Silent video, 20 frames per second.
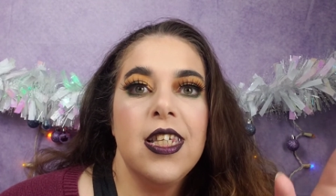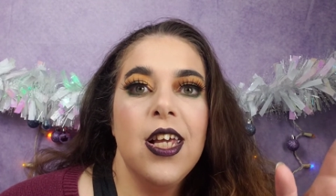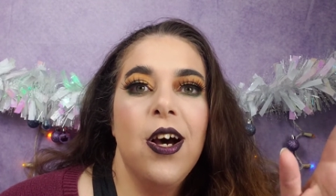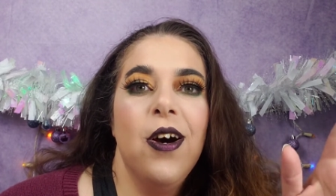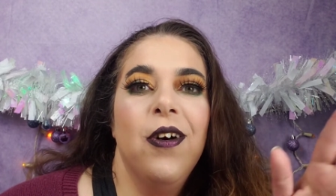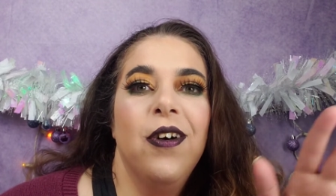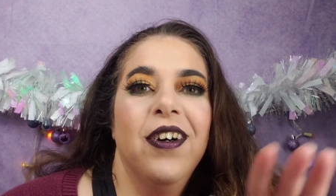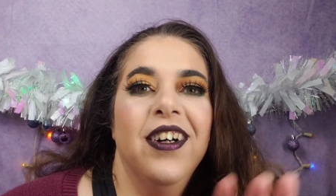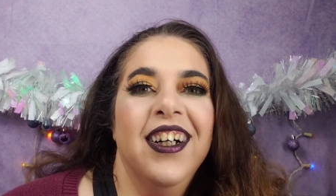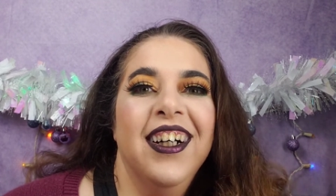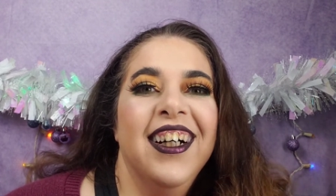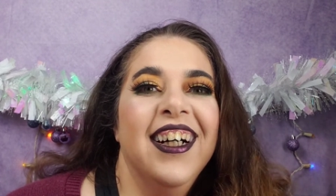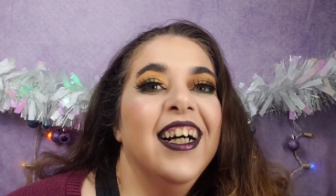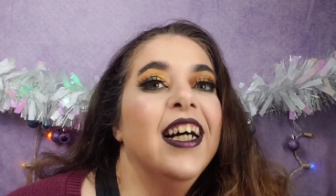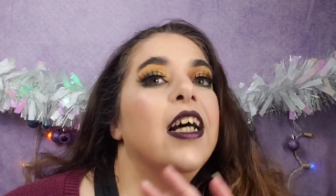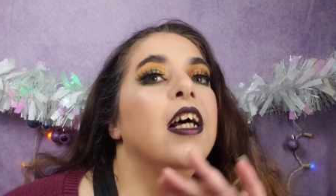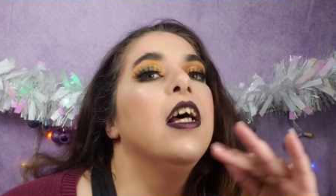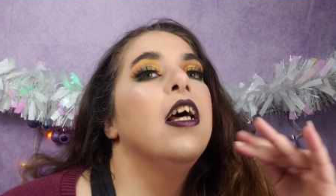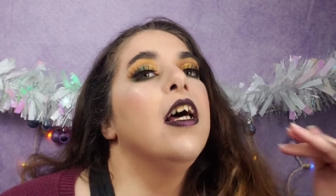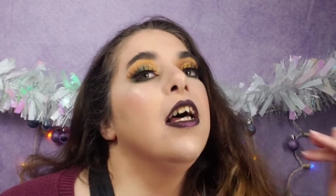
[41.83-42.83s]
So
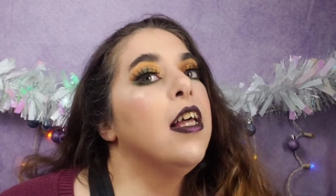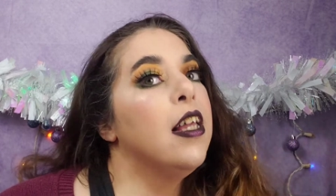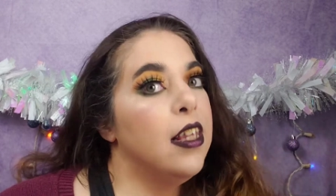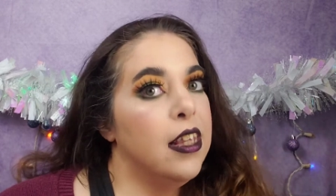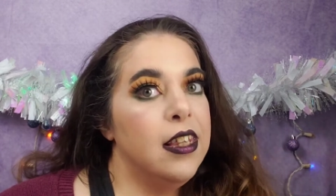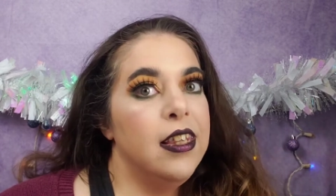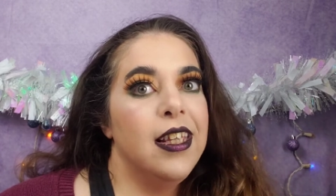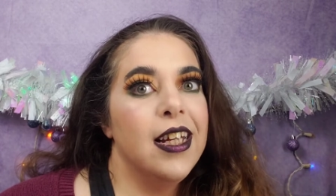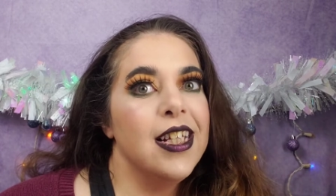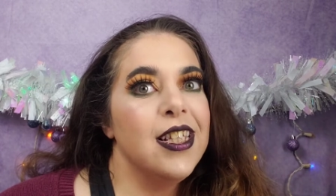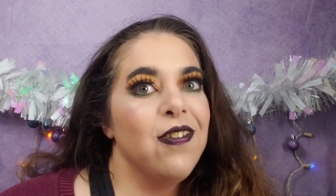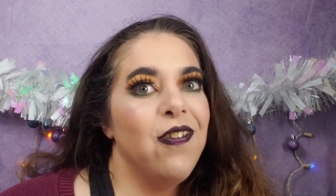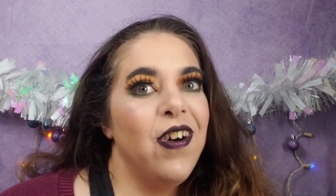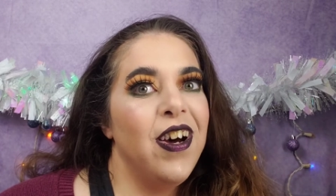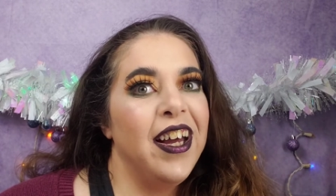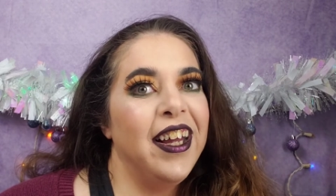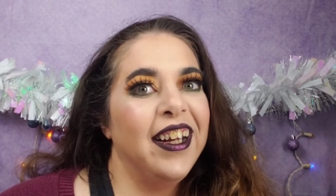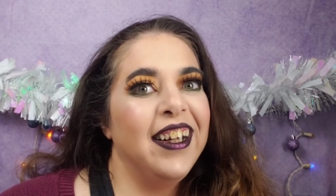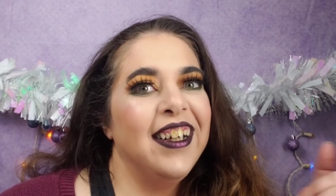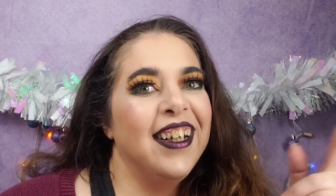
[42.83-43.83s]
that's
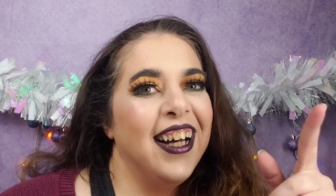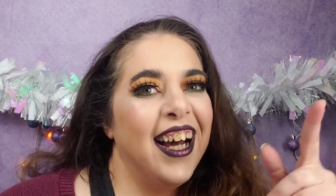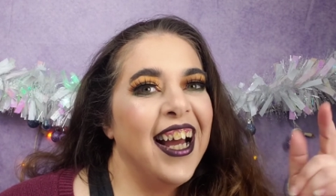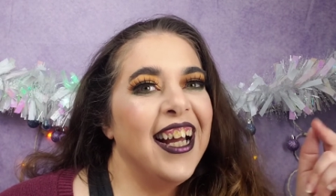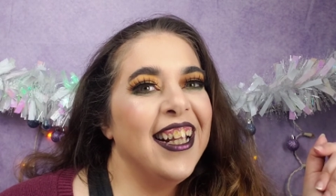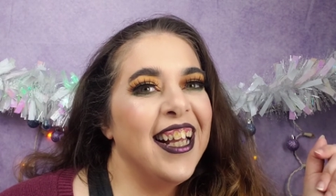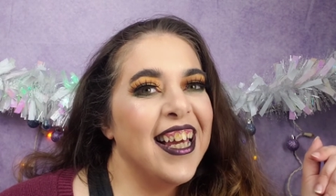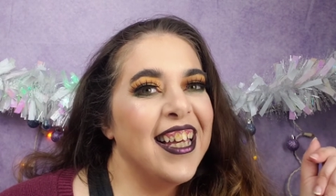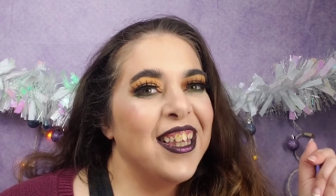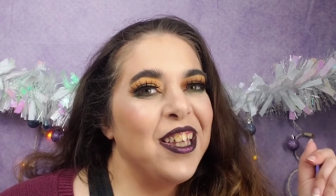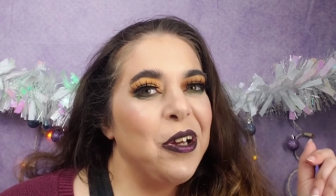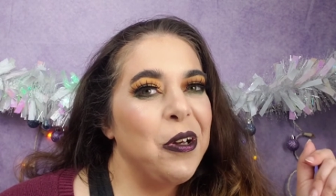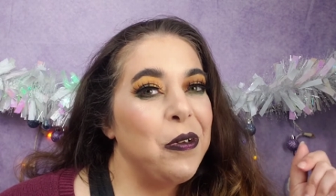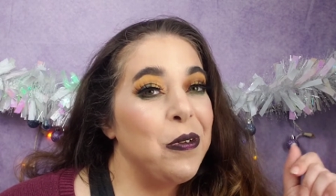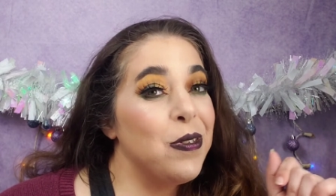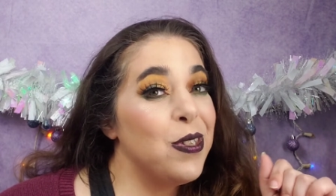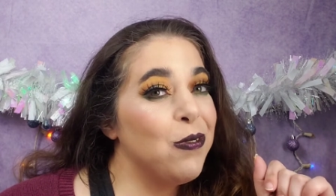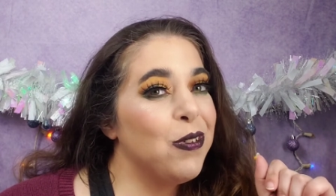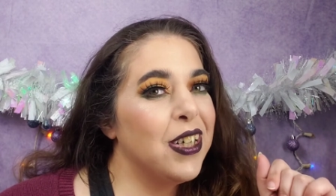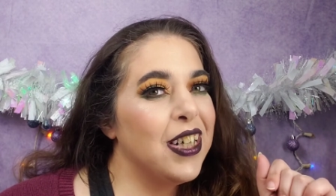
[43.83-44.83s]
fun. I like
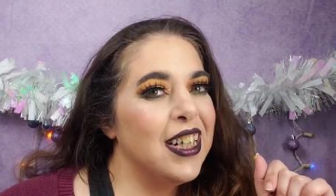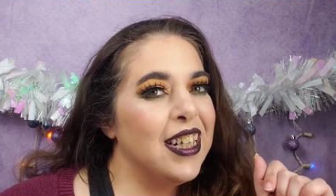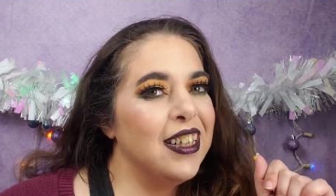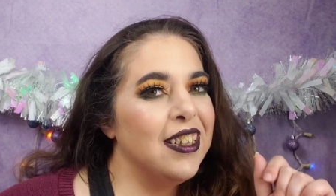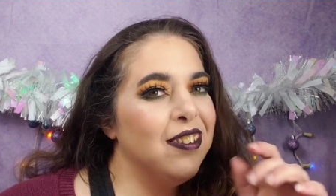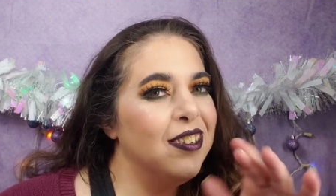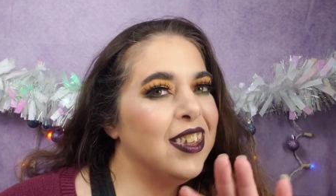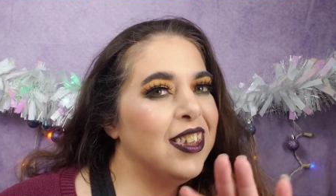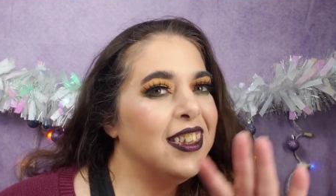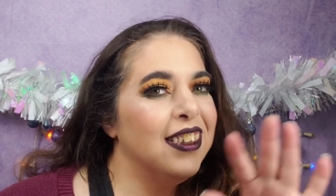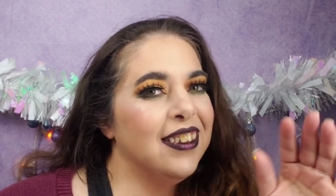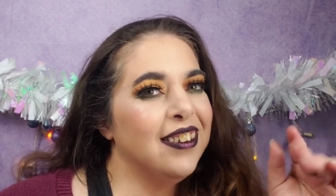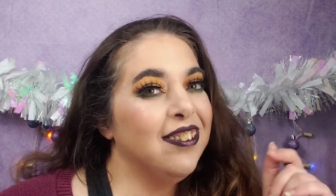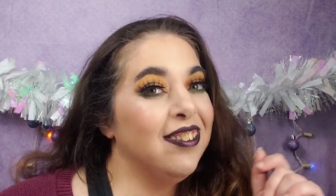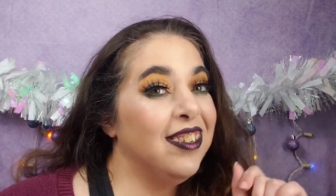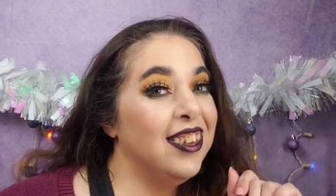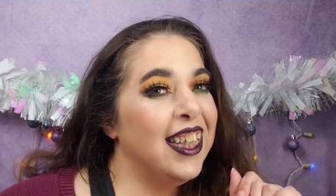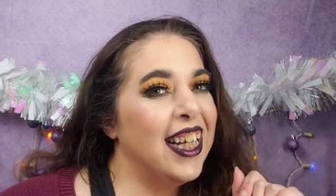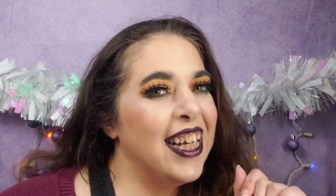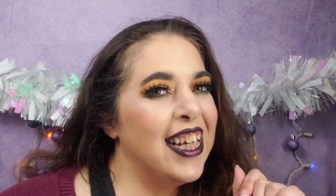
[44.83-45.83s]
those. We're gonna, we're gonna
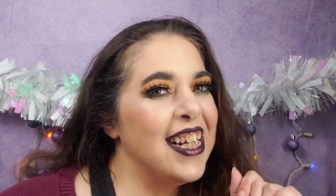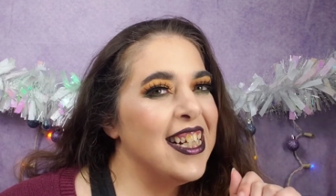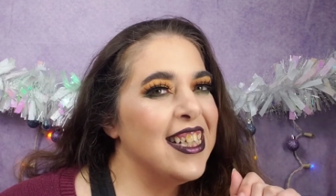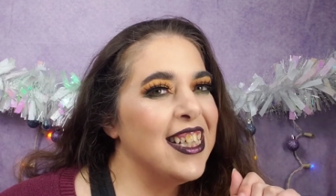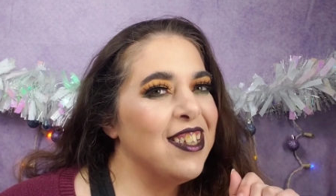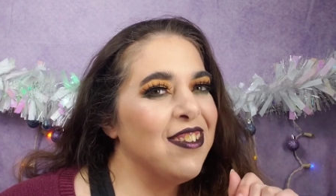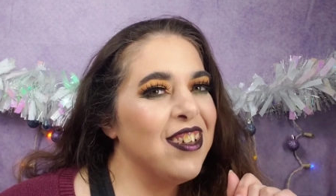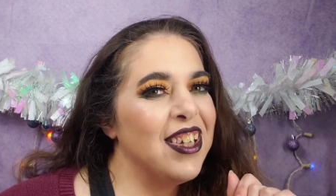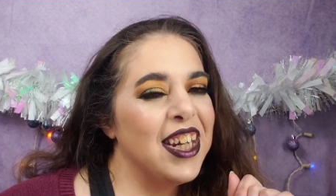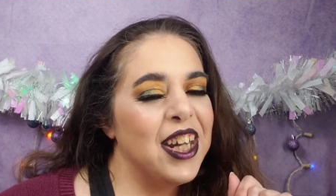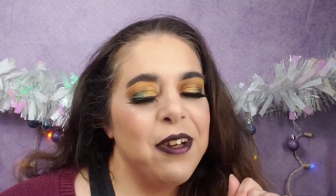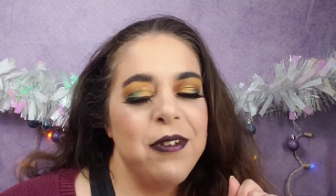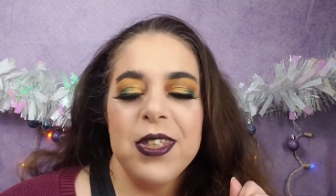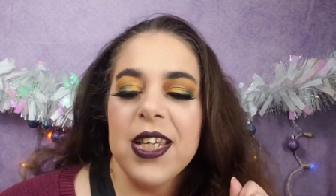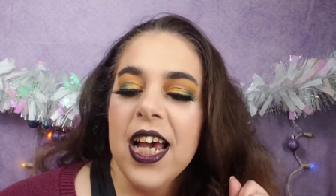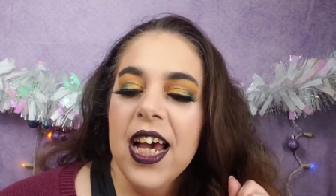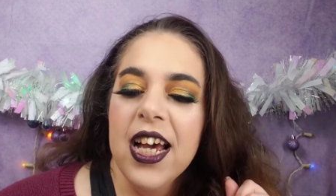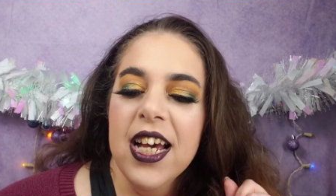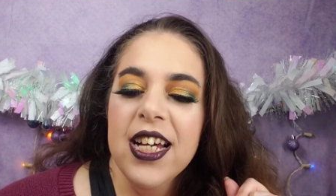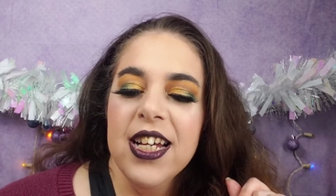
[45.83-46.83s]
we like easy videos.
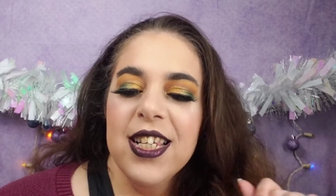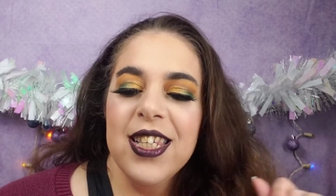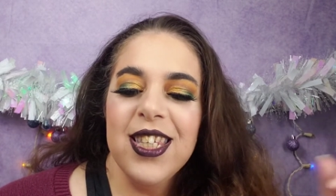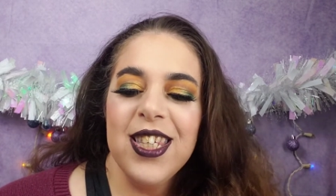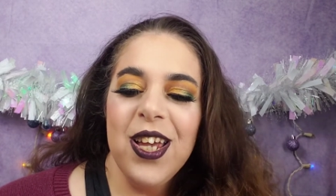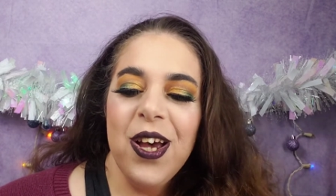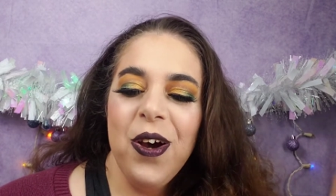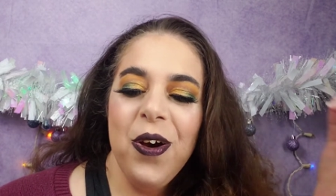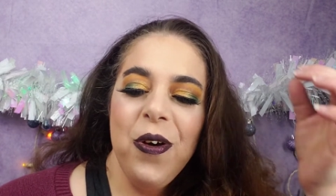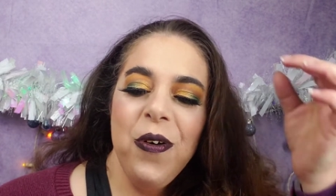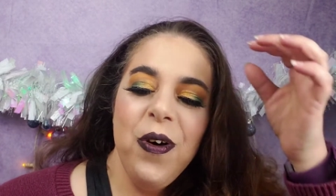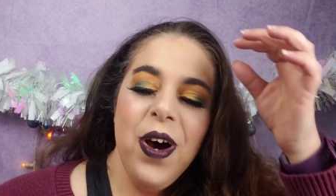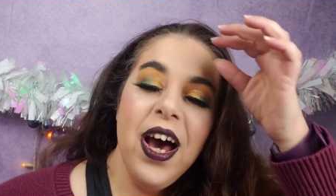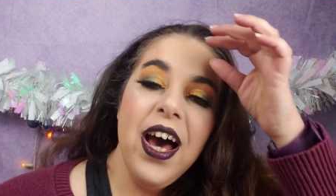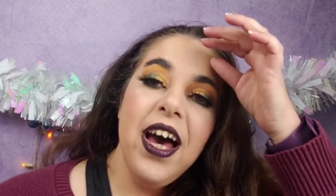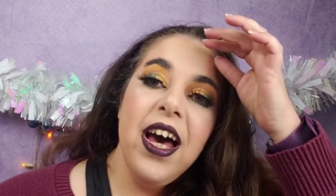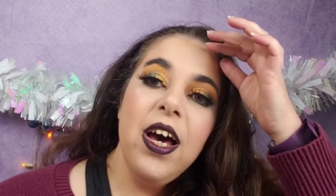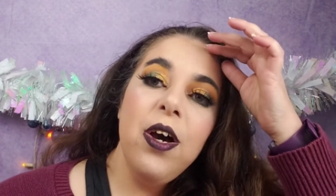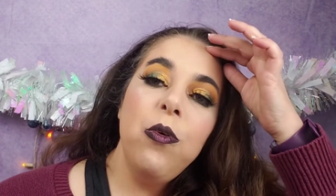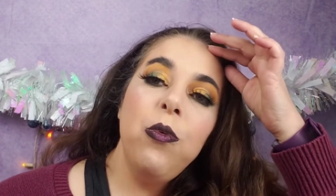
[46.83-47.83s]
So
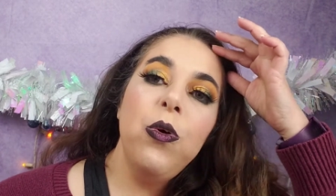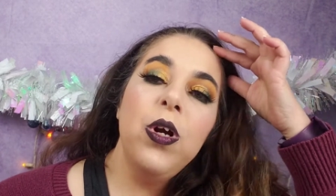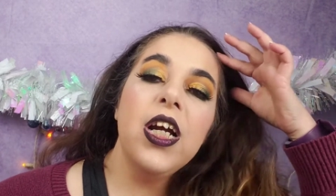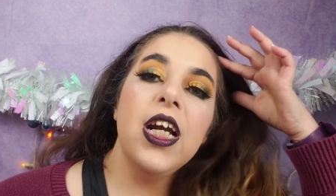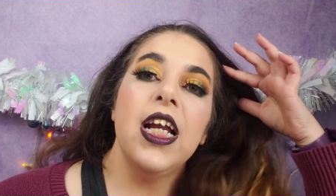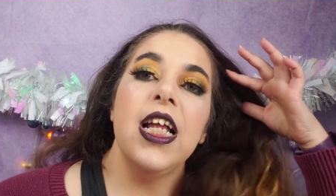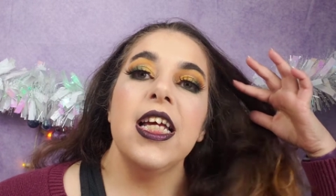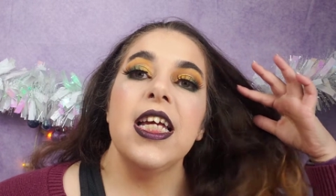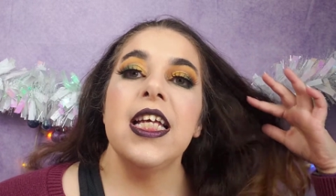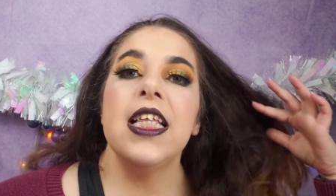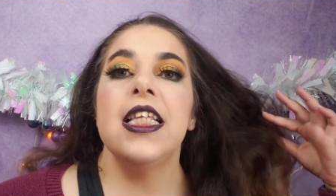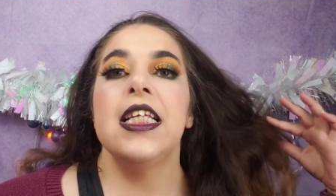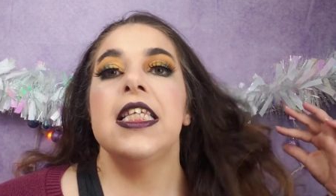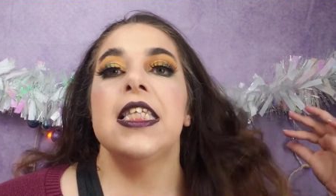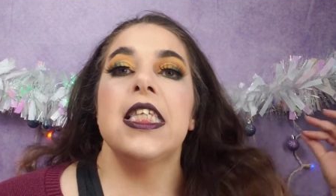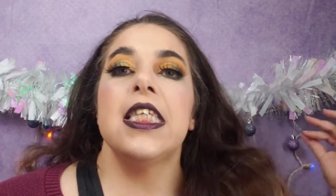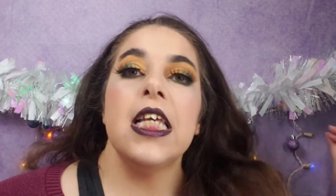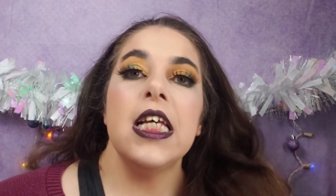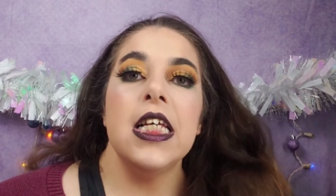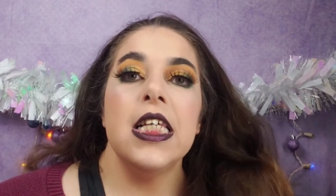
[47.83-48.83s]
uh, we're gonna get
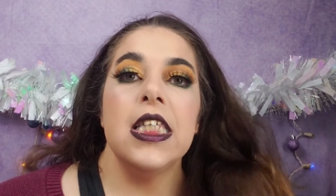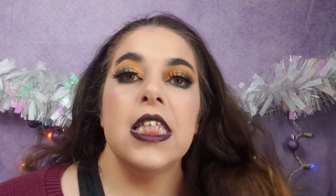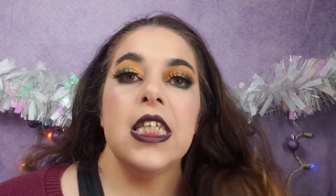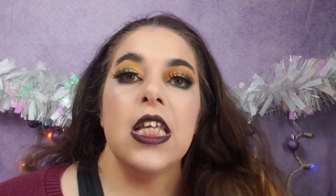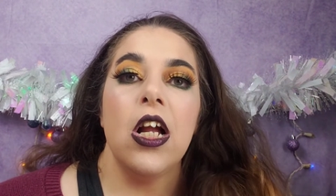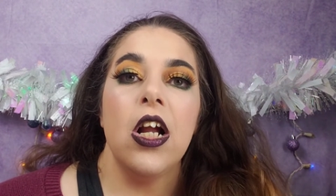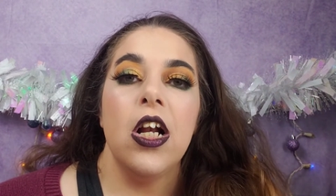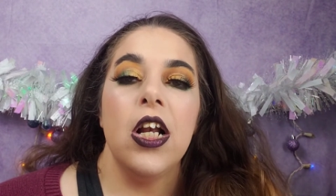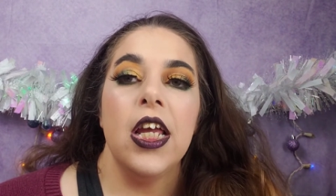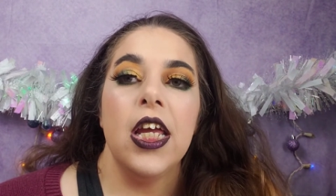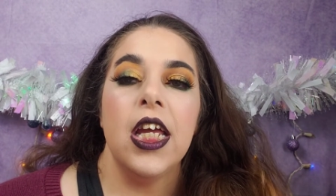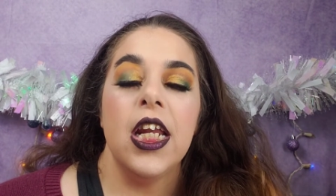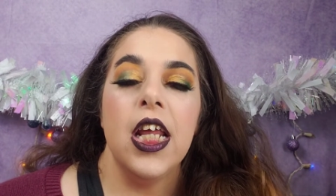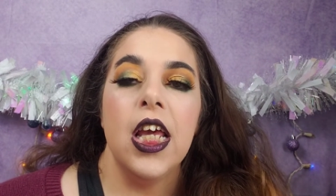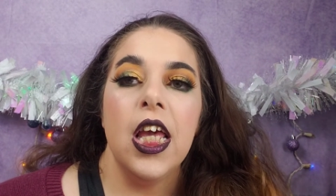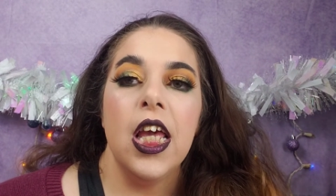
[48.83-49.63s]
this started.